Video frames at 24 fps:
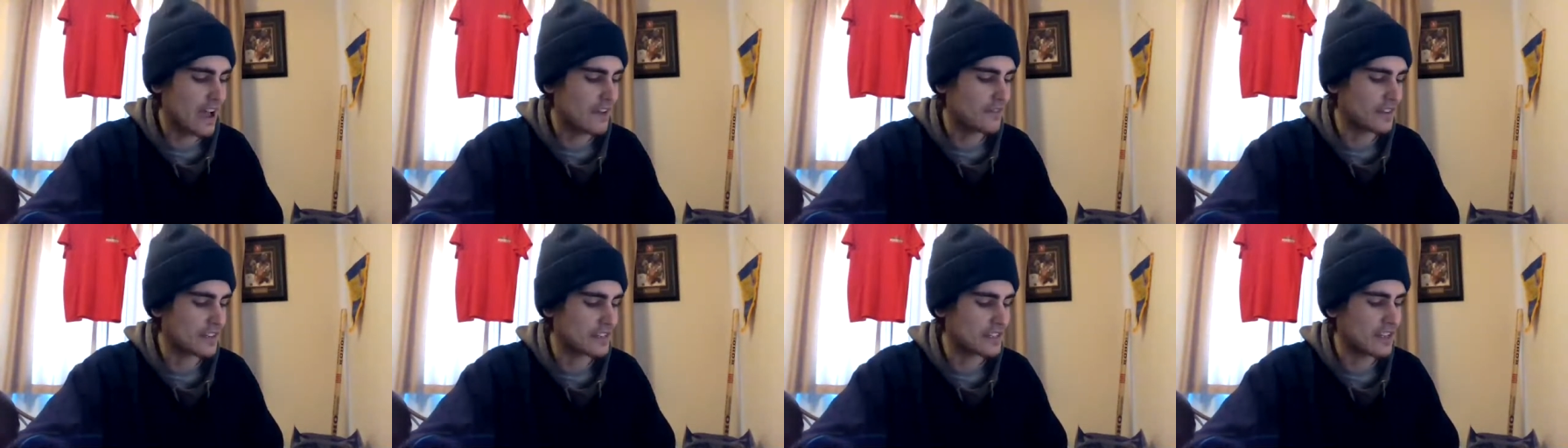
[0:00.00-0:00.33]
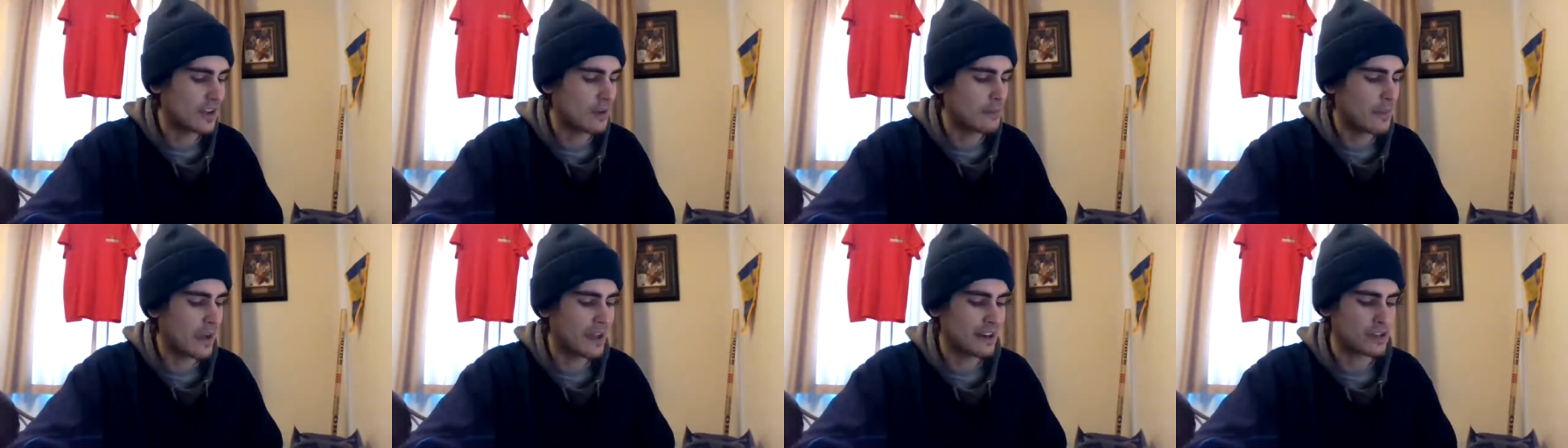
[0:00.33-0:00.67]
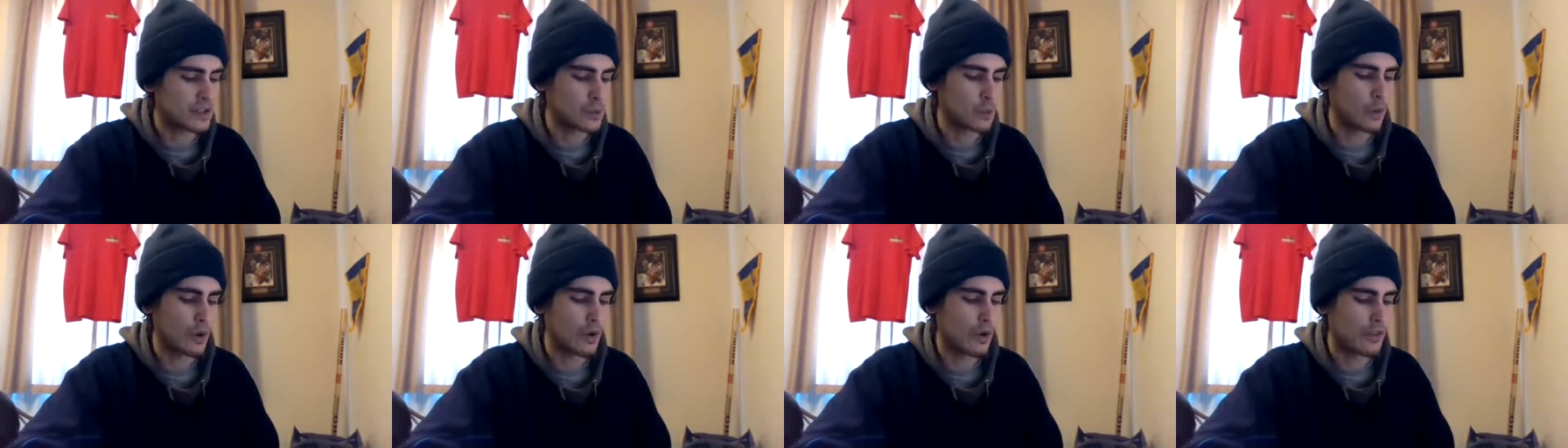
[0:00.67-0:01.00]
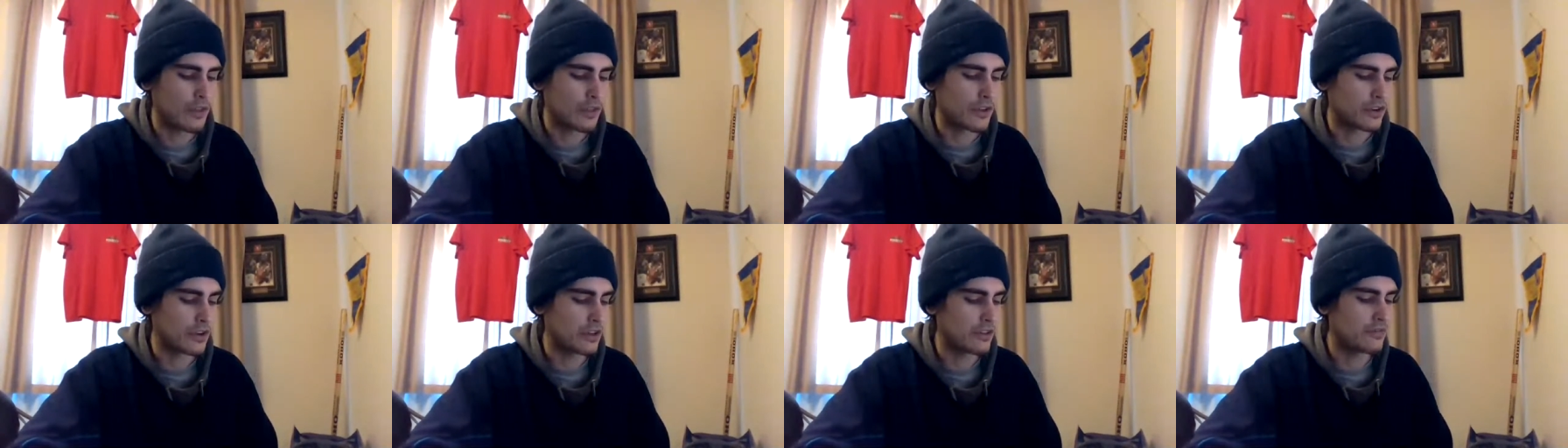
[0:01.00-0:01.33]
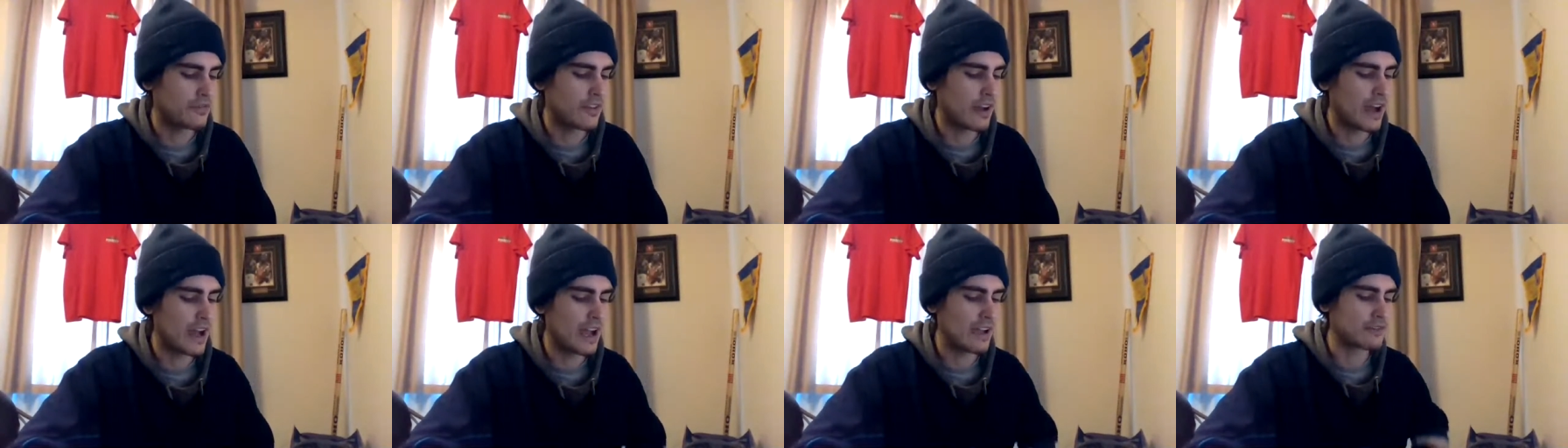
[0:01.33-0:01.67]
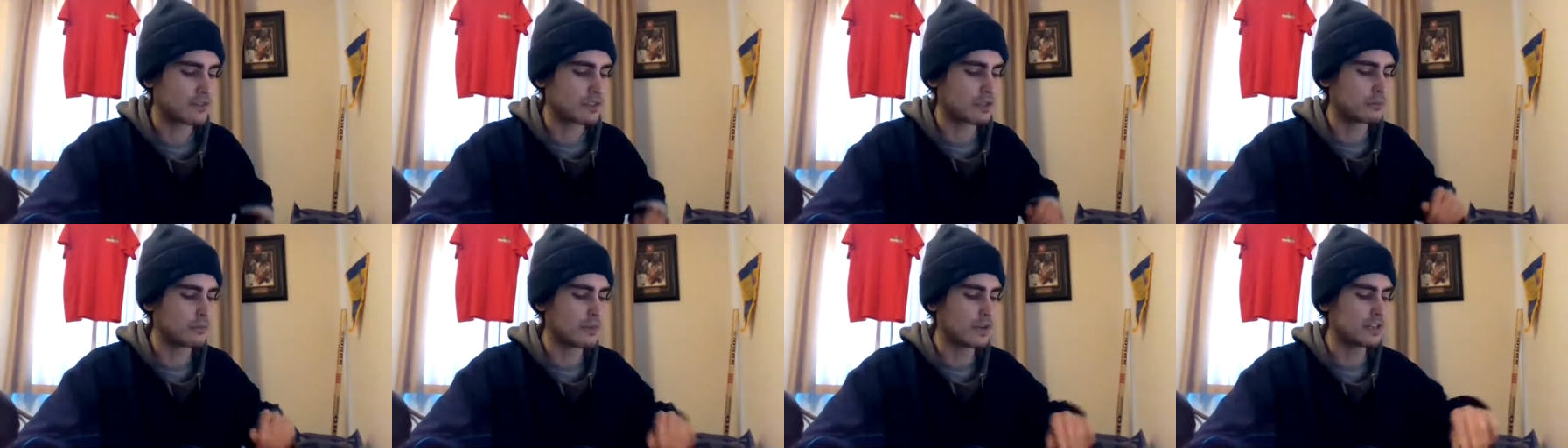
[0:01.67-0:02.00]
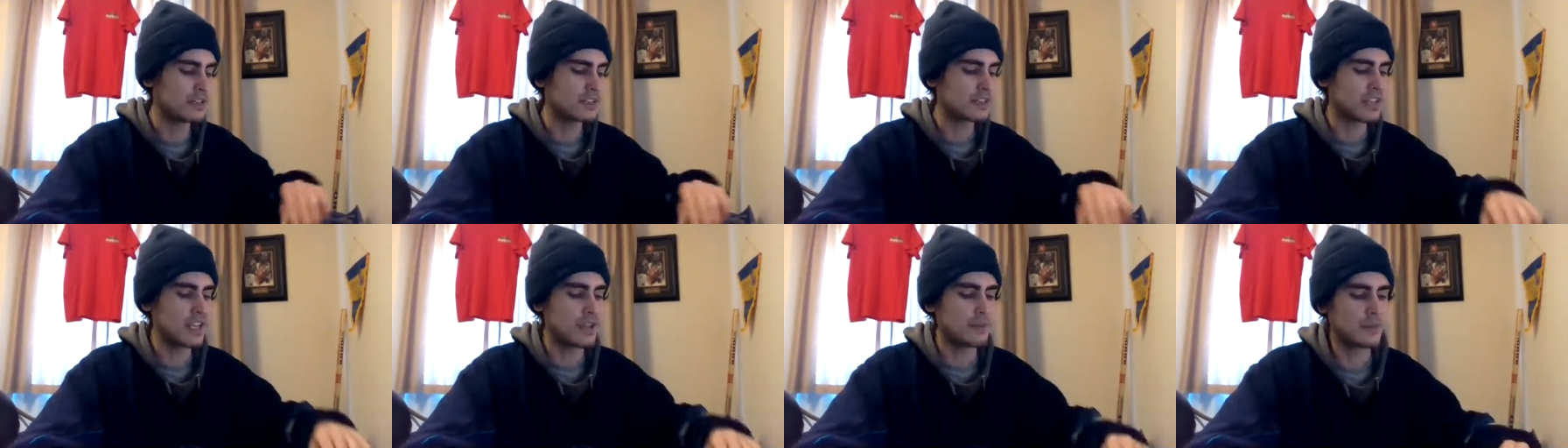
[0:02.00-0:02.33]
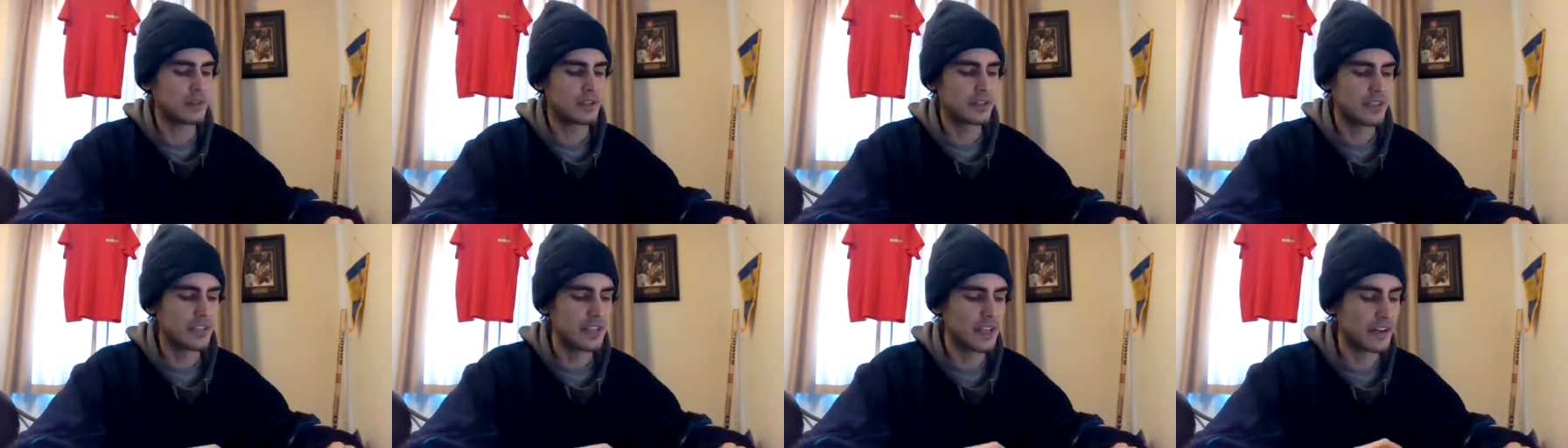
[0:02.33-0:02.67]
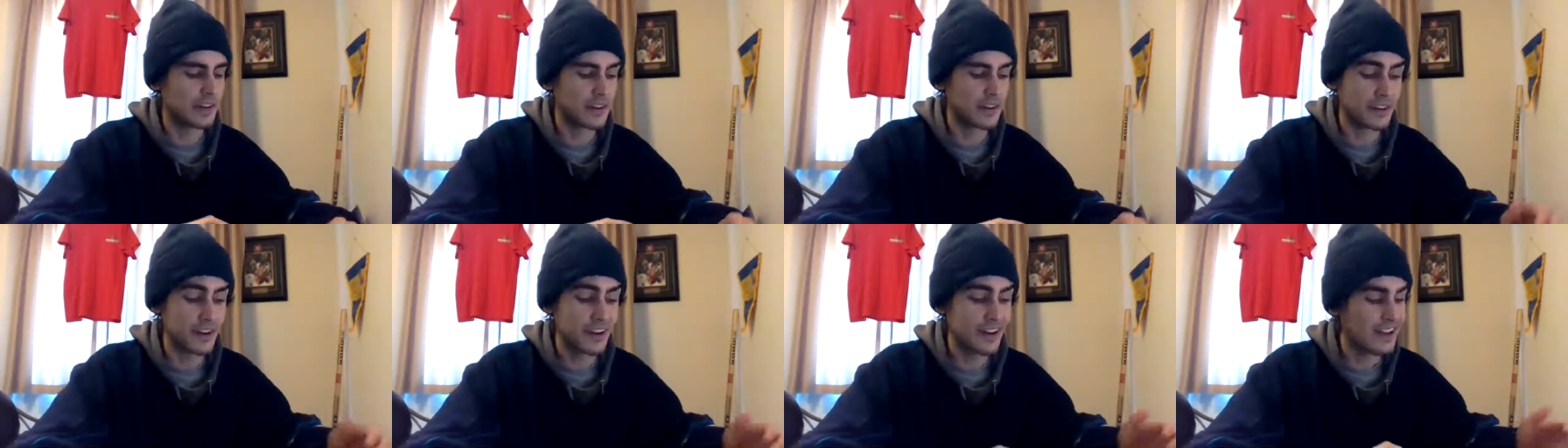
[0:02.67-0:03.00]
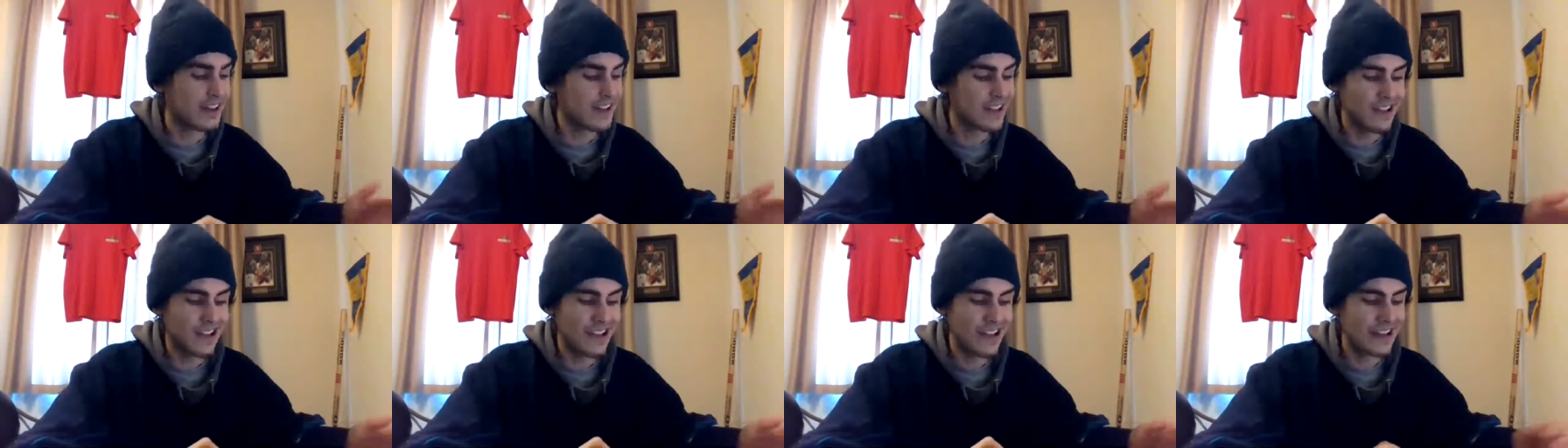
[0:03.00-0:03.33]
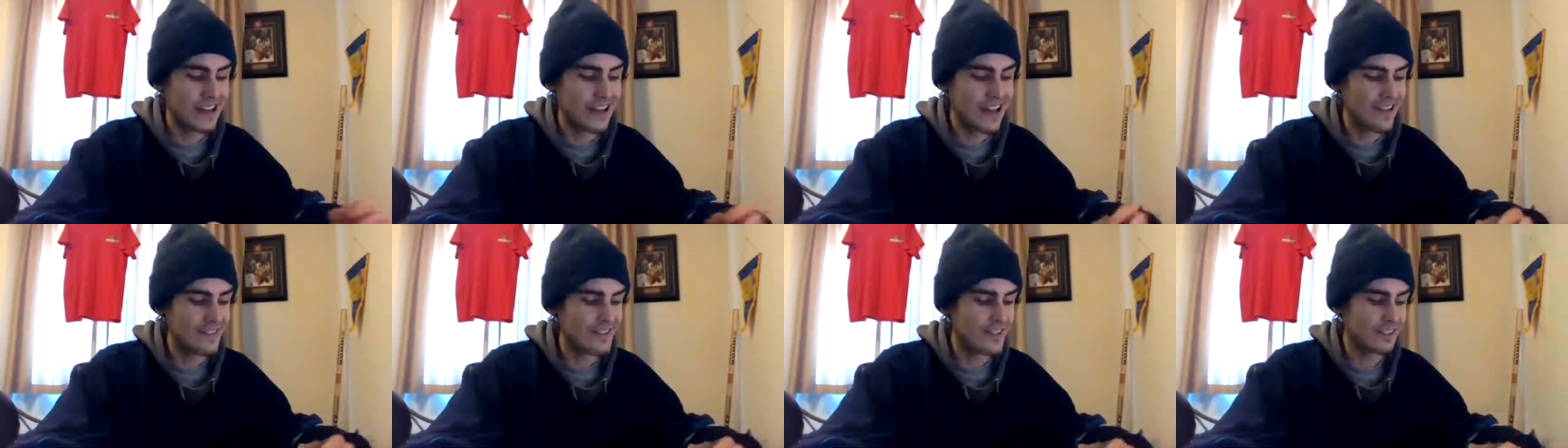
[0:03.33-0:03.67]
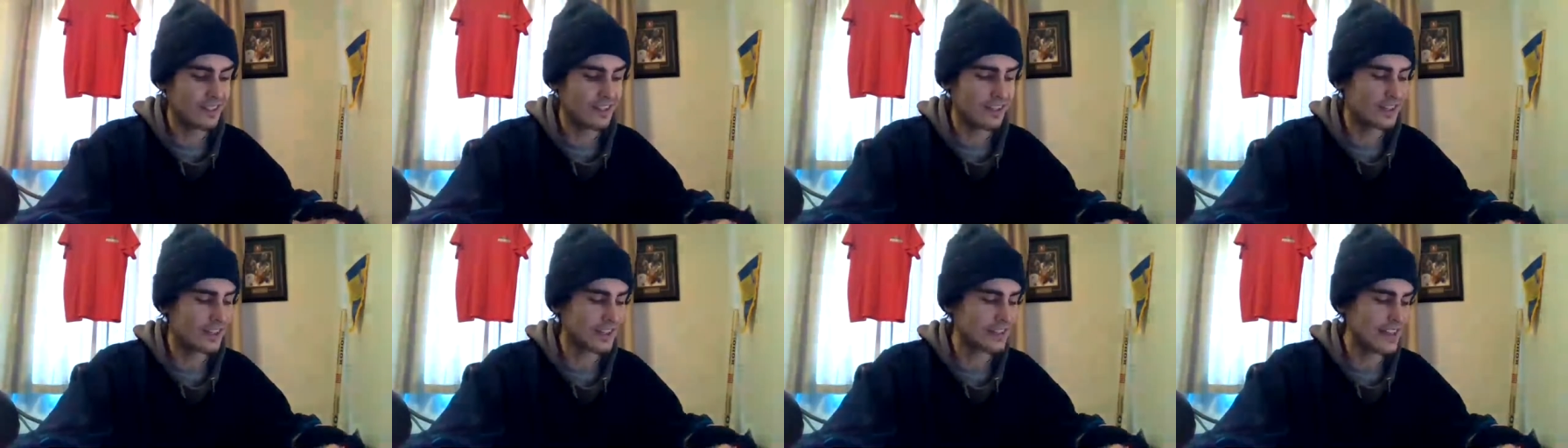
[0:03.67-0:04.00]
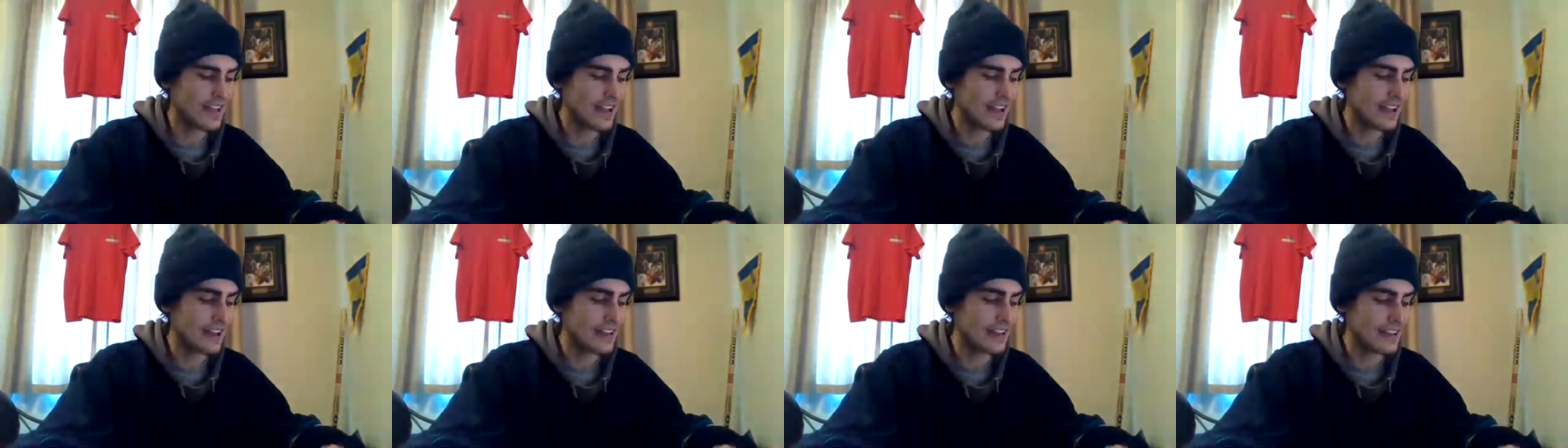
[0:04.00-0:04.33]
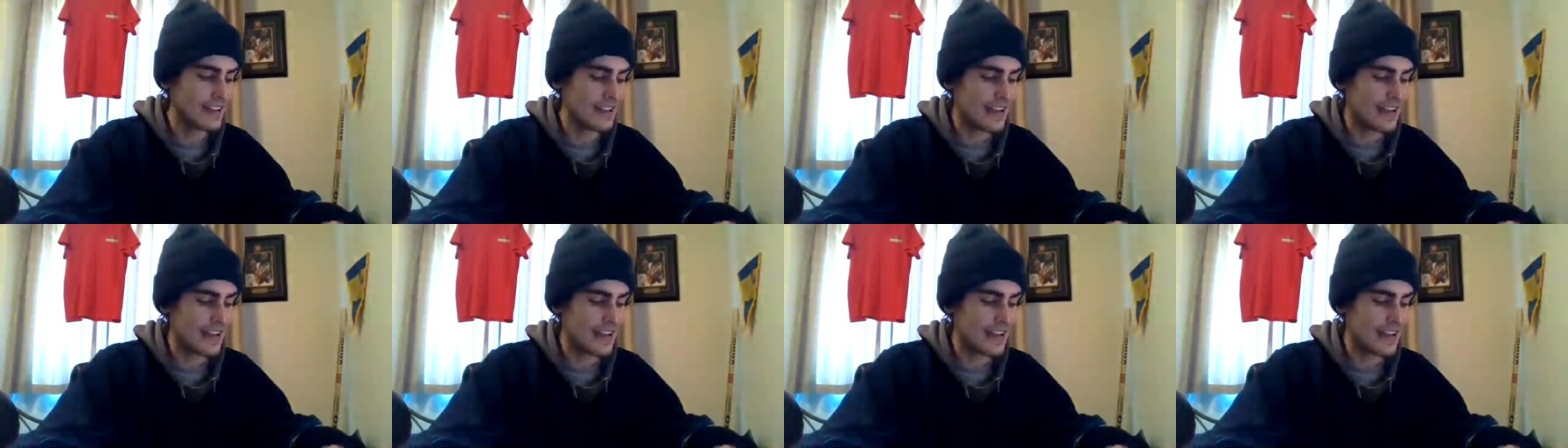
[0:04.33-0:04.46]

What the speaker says: It's now minus 135. So money's came in on the under. I'd have to look at that.